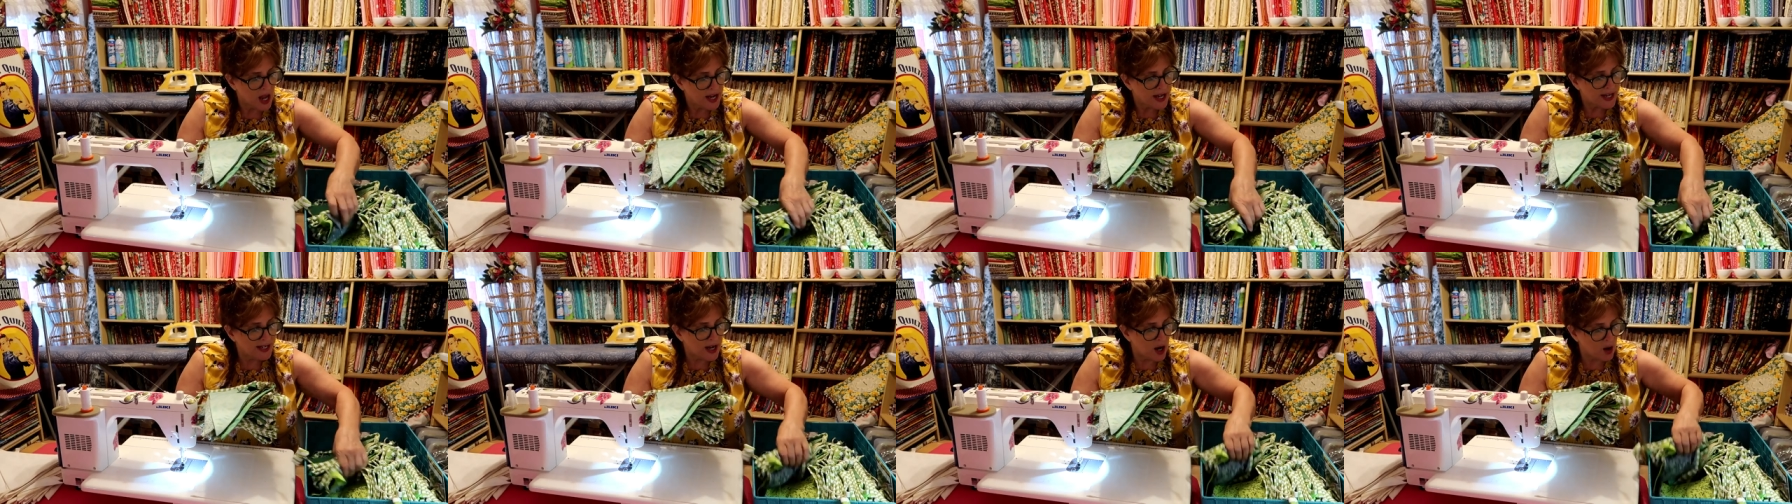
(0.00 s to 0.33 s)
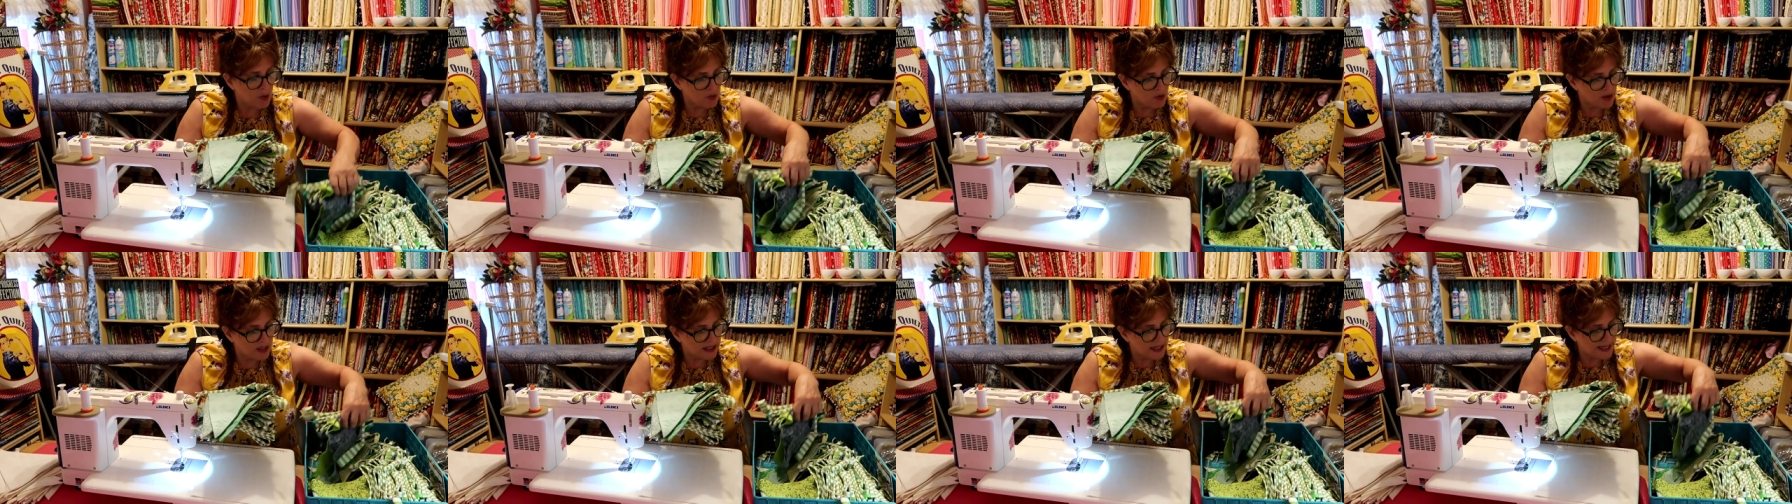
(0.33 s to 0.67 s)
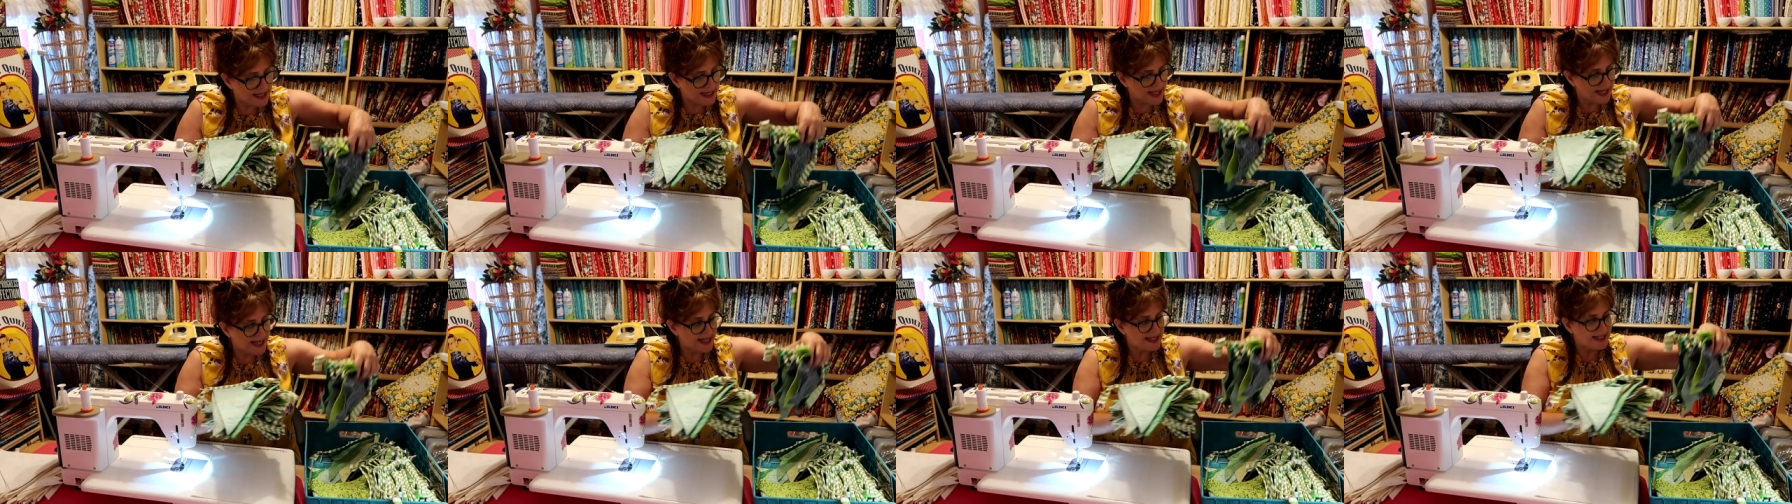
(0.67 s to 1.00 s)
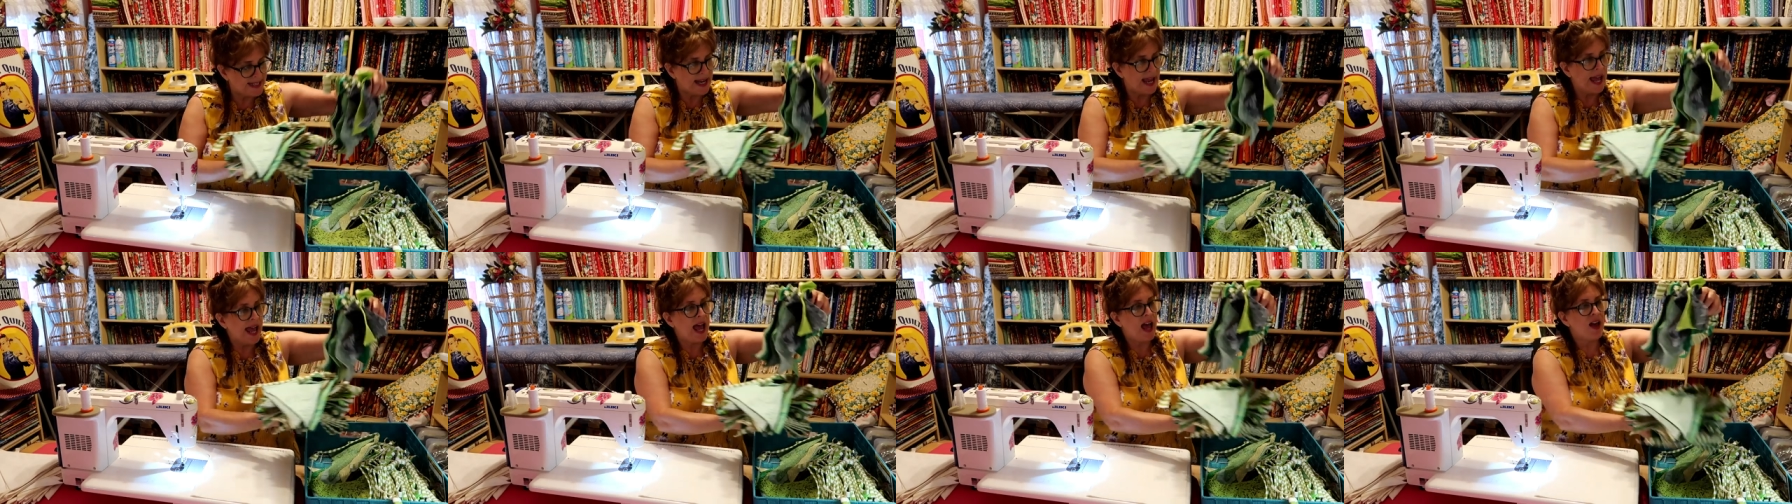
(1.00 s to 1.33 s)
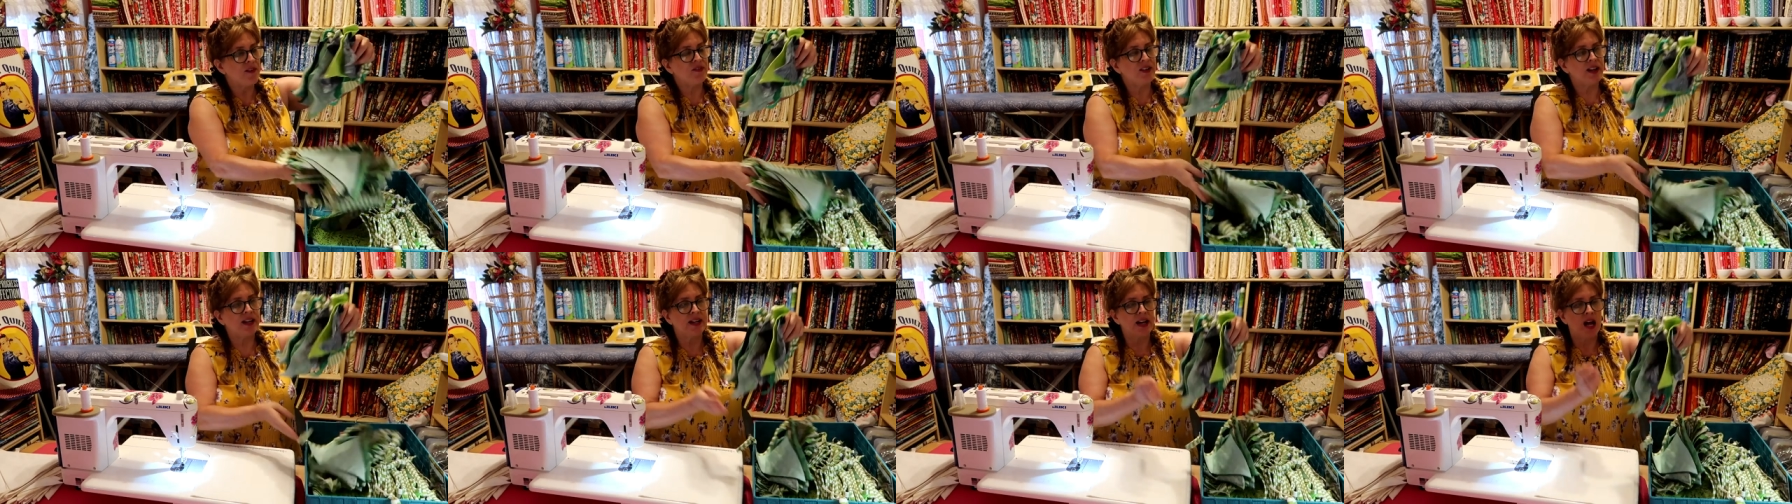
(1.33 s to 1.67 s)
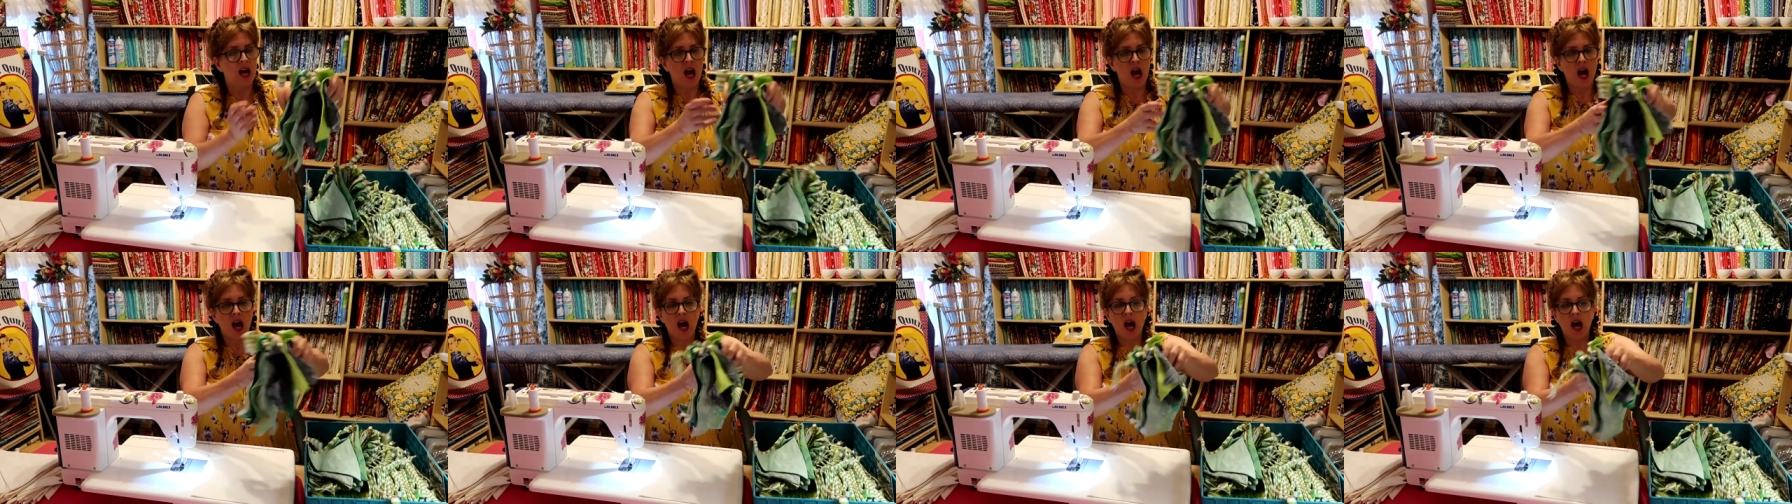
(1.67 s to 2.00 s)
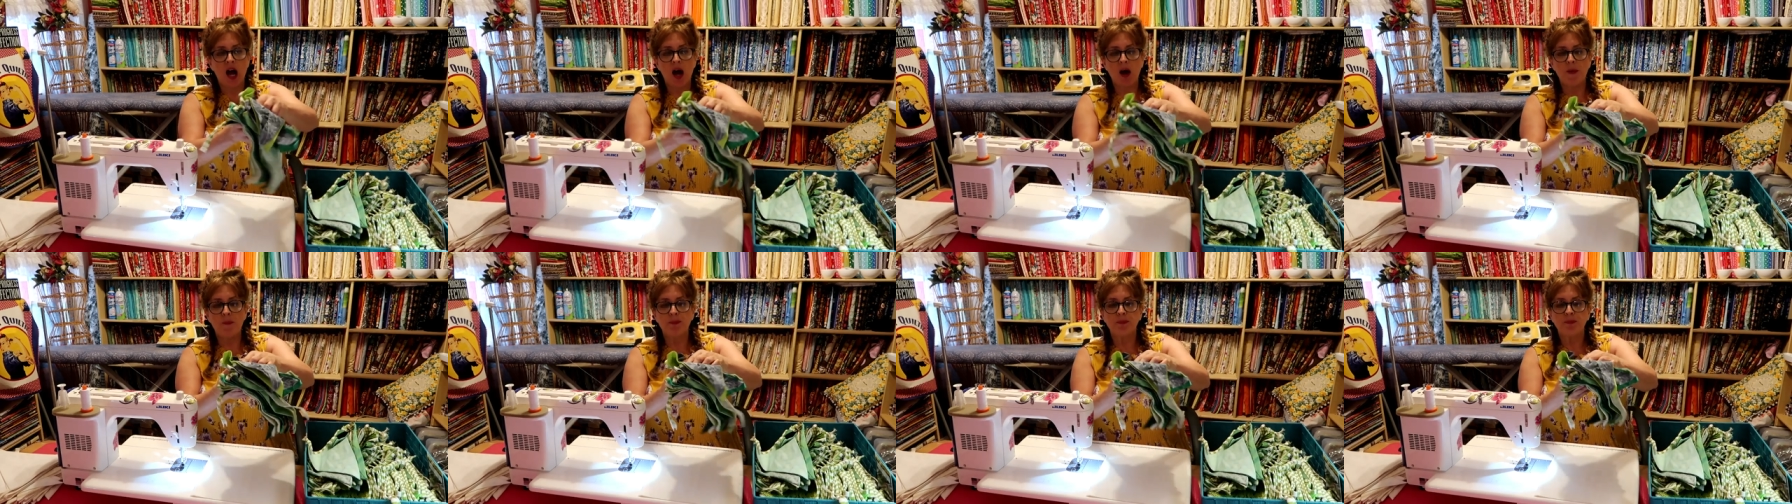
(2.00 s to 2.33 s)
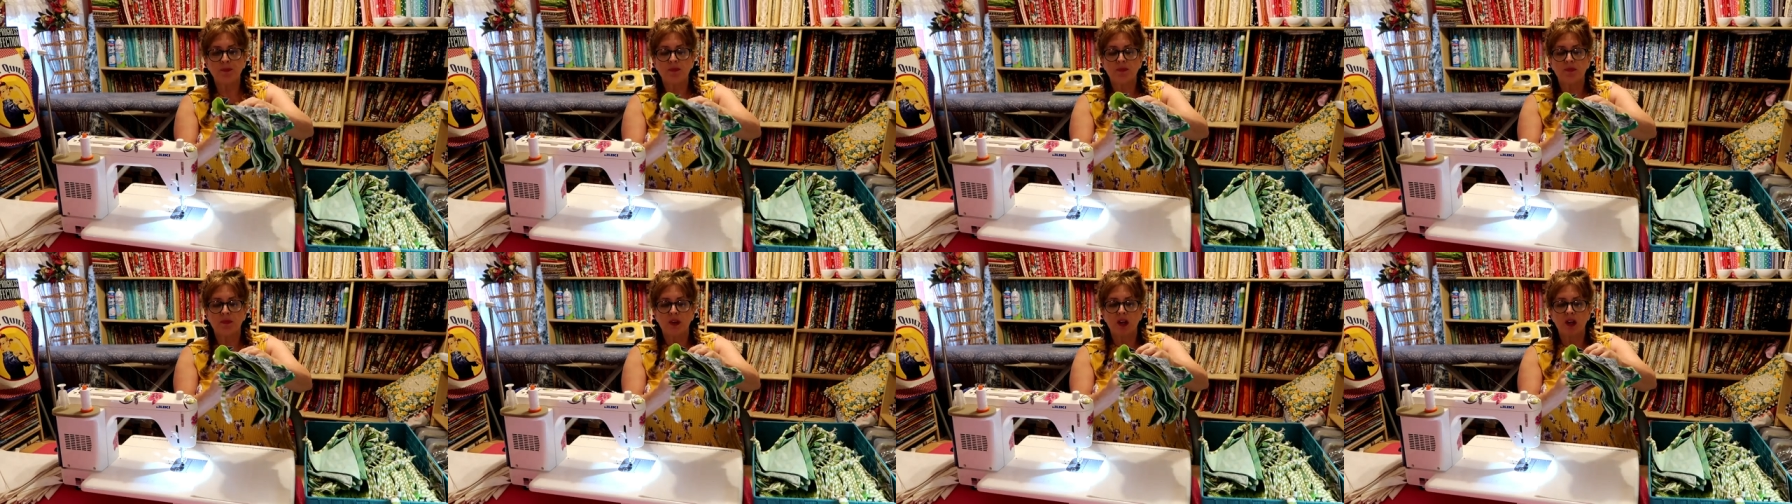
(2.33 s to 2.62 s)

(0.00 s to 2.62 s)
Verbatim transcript: You don't really need to have it um